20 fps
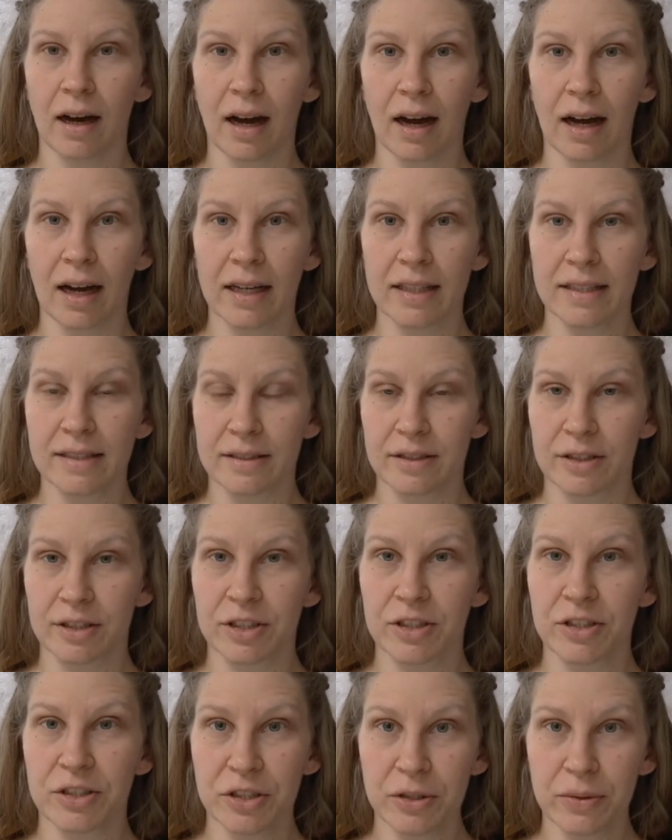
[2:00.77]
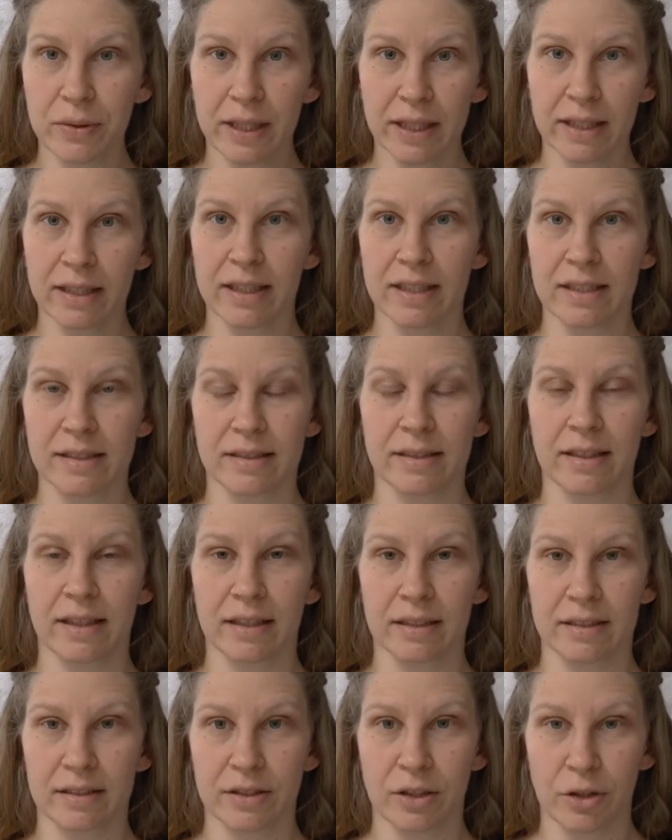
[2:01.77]
I started doing these
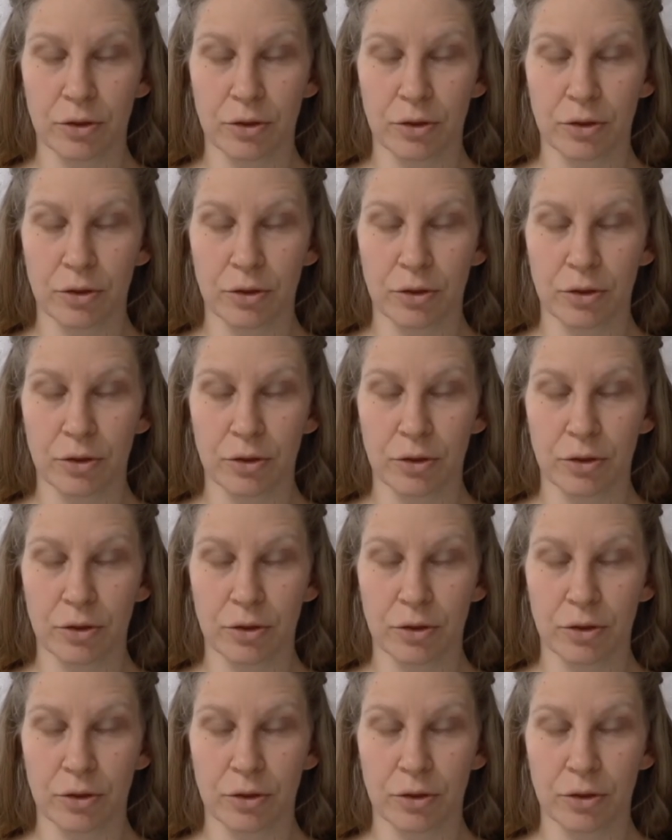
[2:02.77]
things